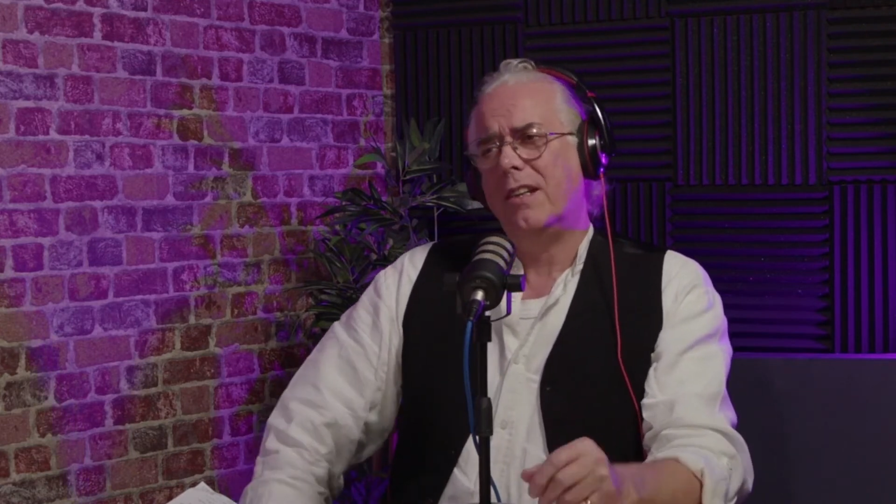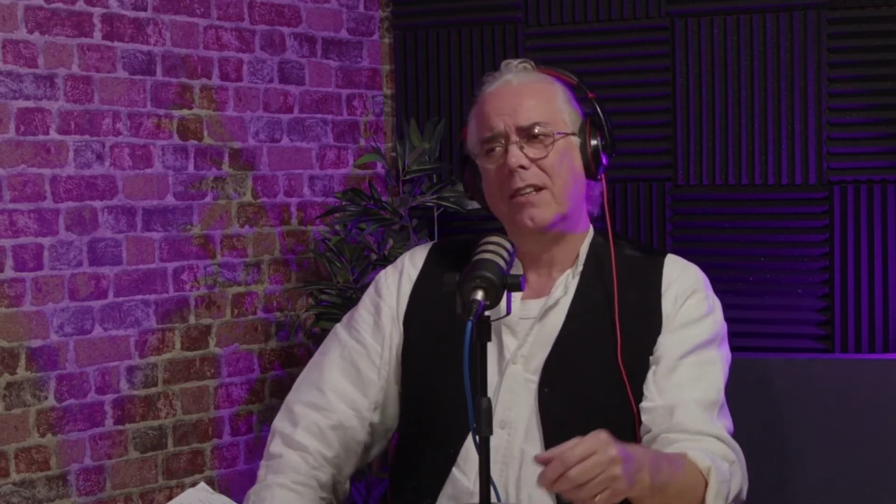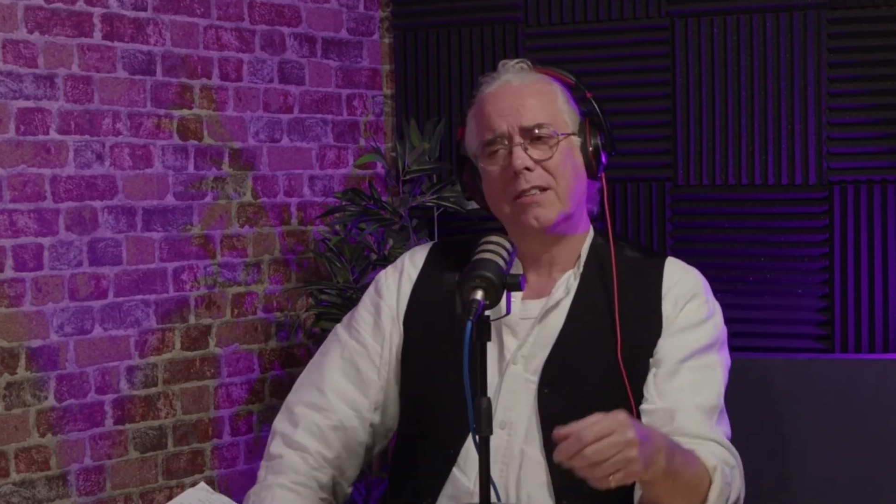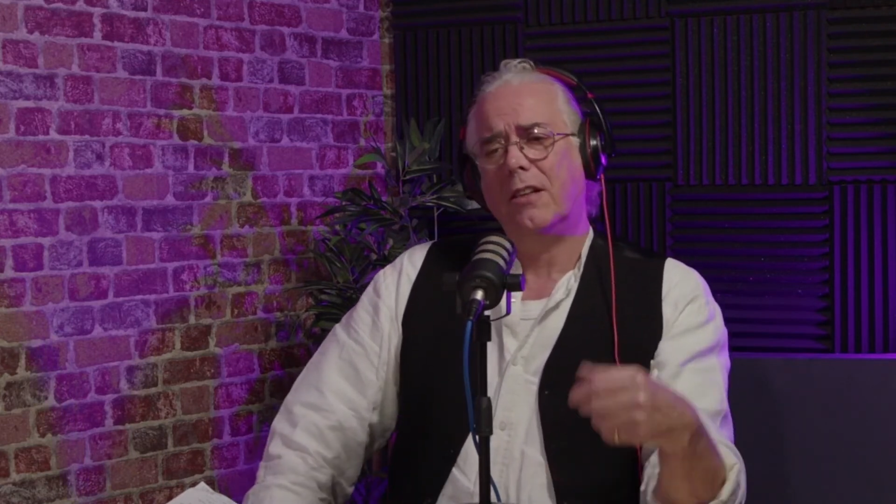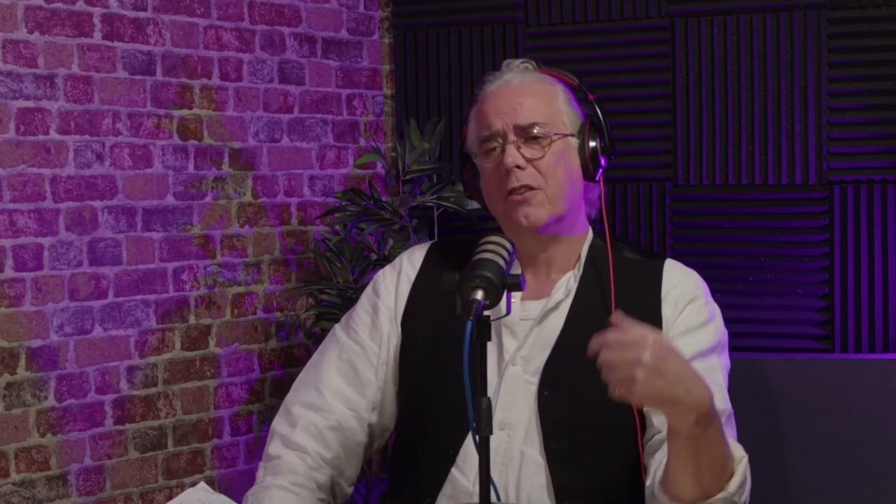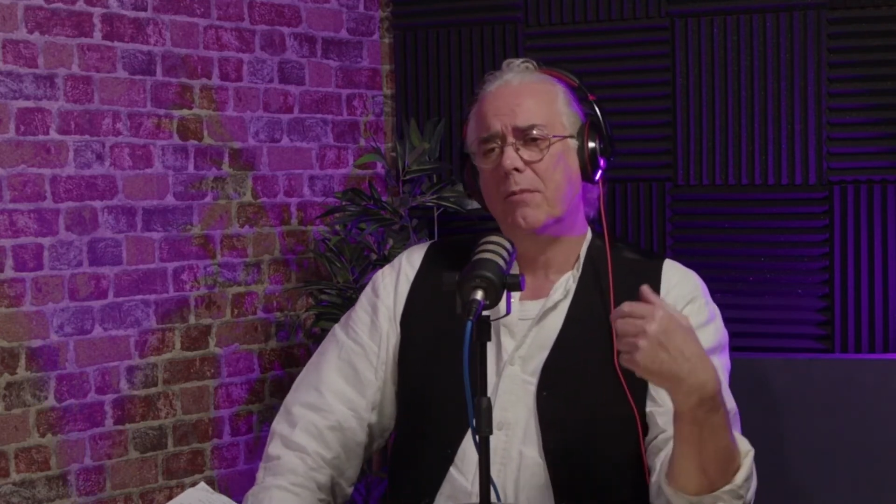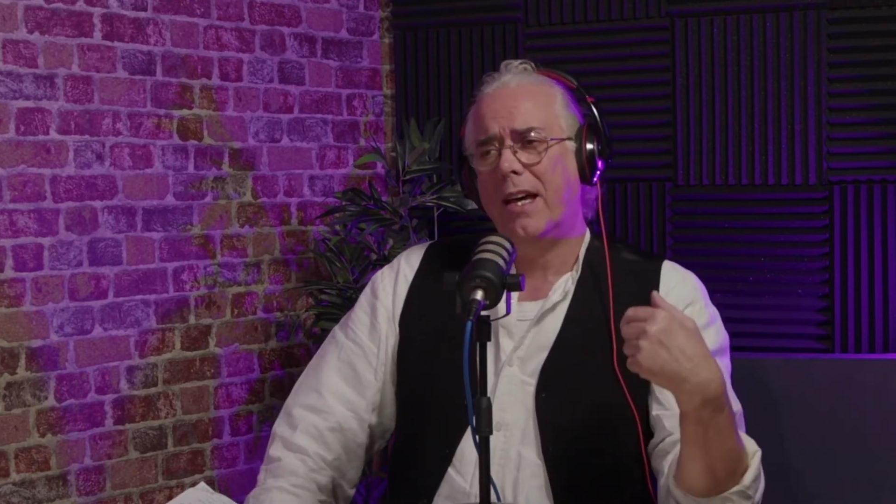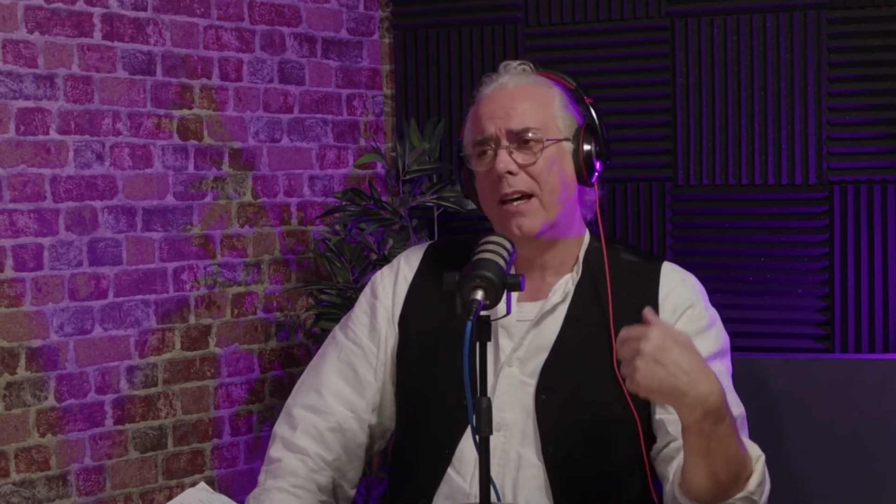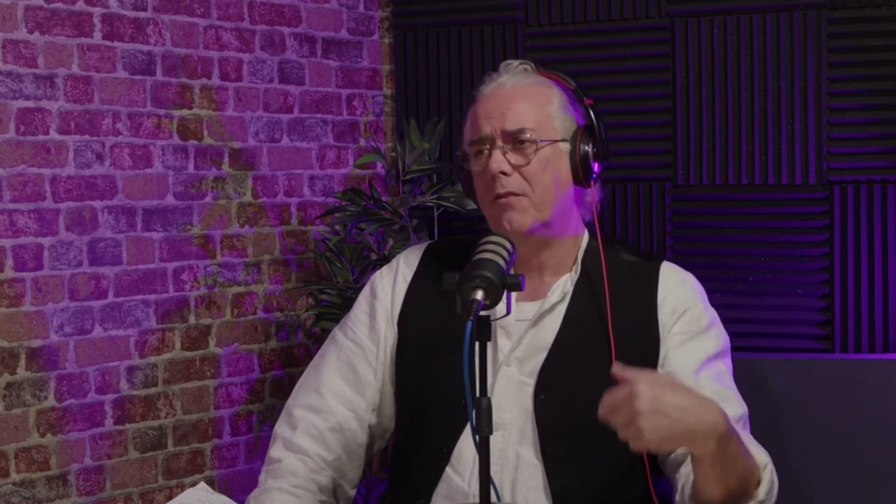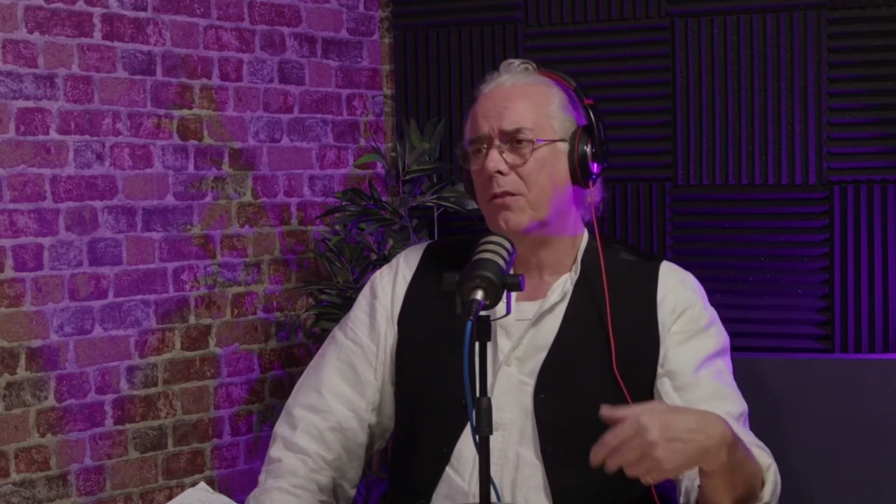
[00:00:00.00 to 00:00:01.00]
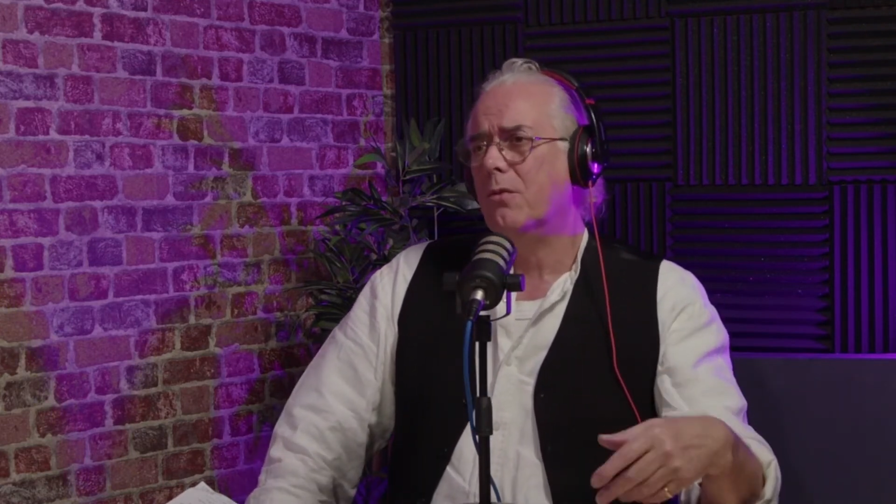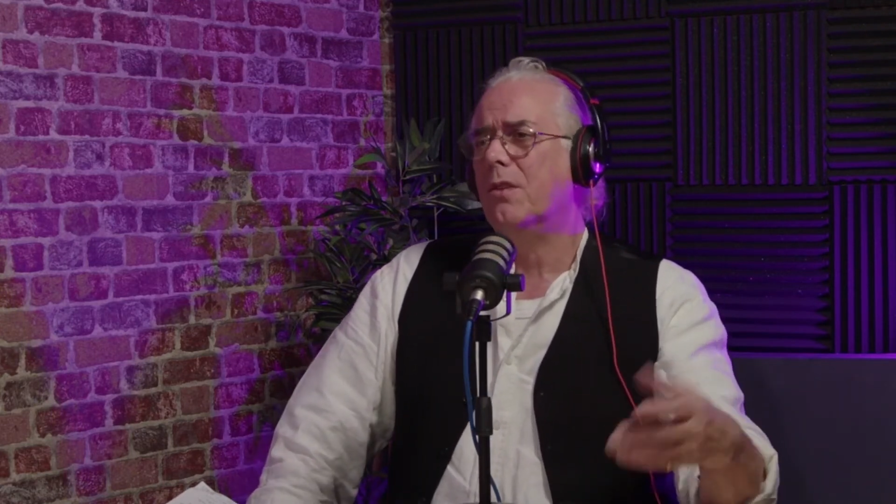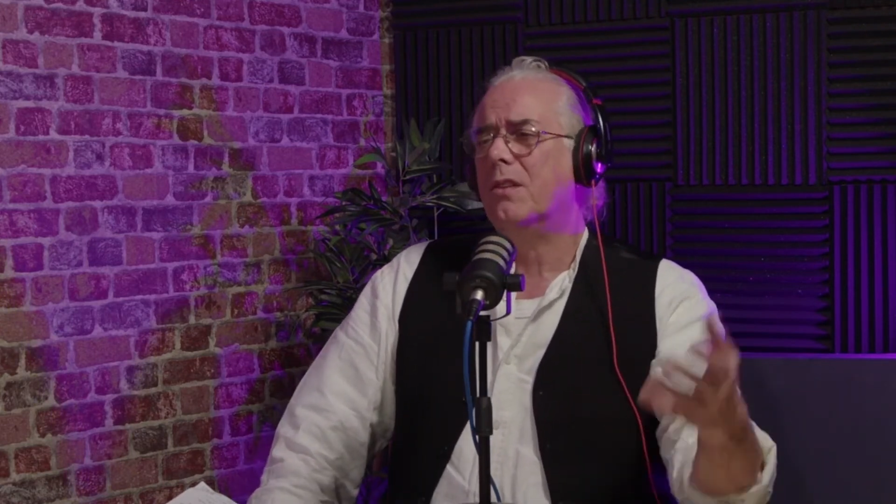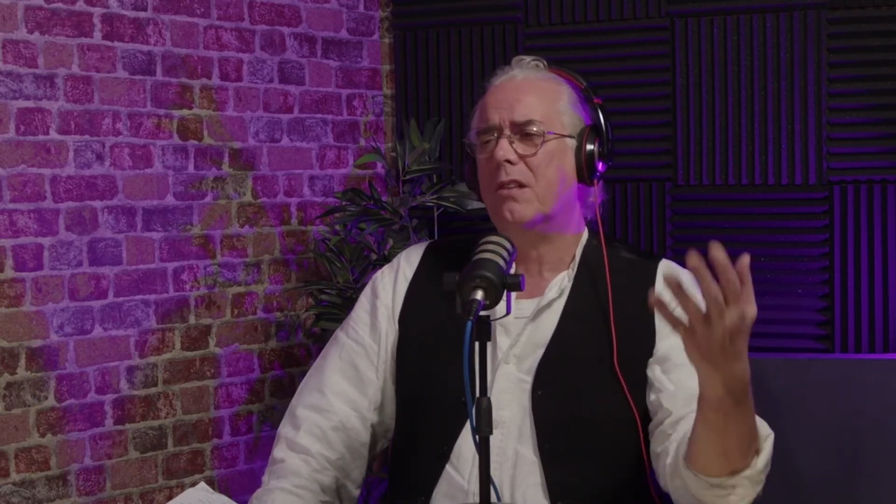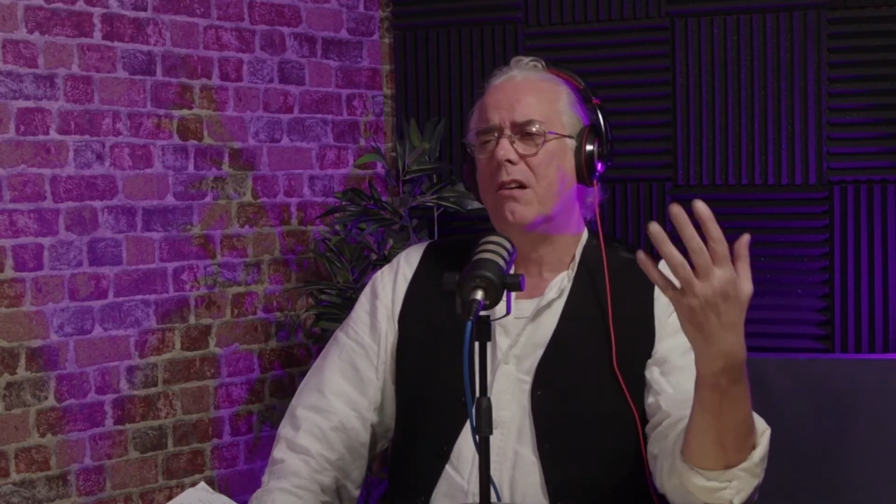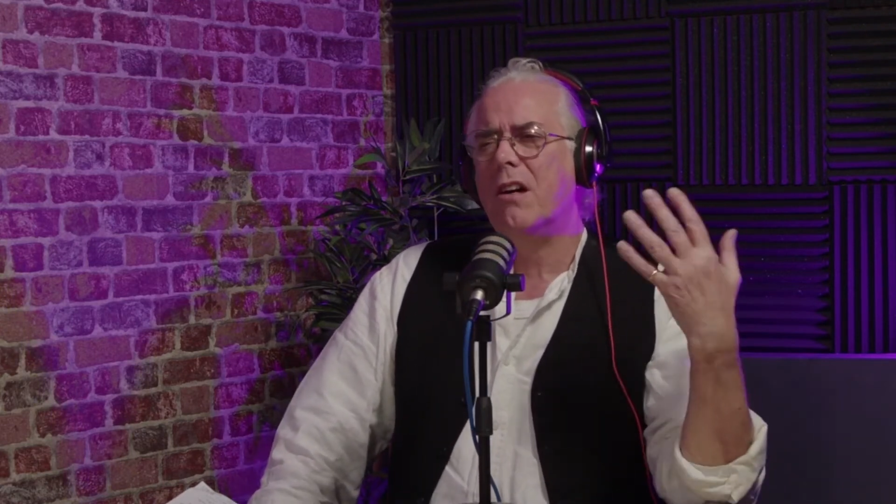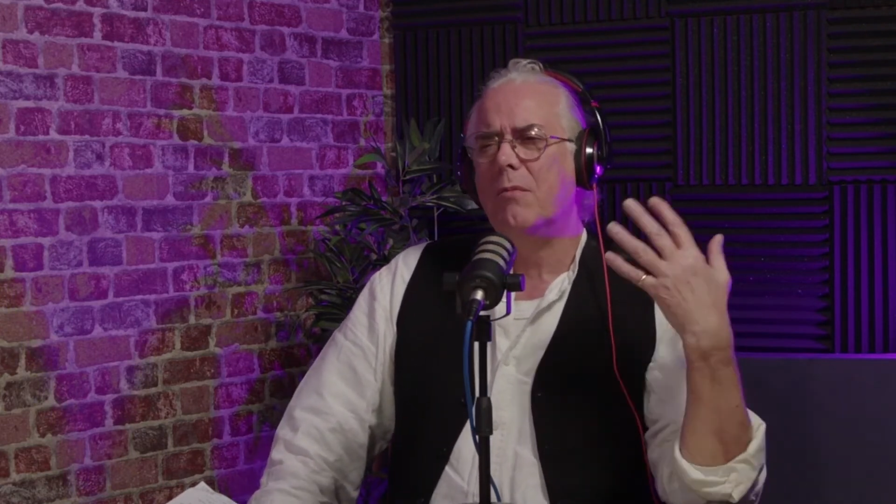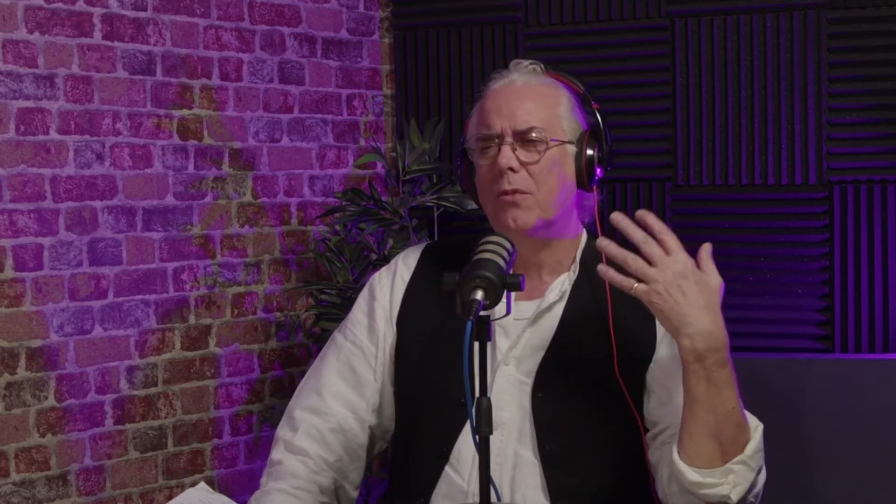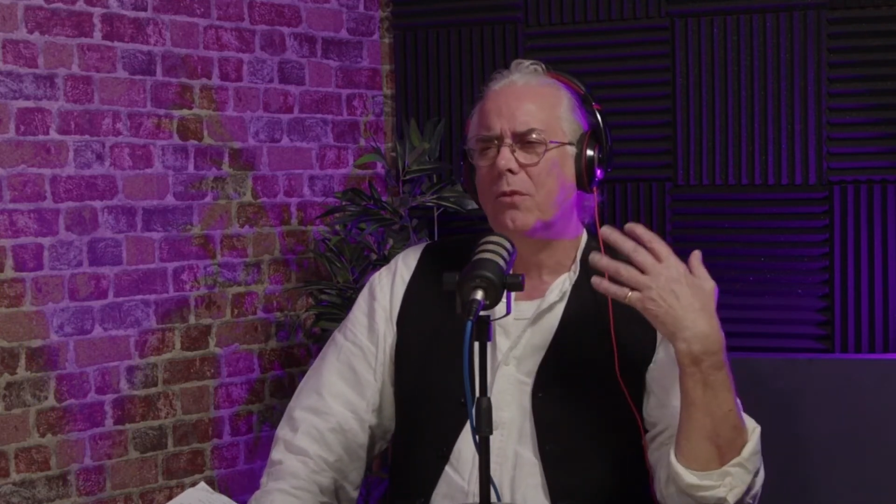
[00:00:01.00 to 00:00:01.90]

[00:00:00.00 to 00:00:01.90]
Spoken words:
Is it coming out of you all the time,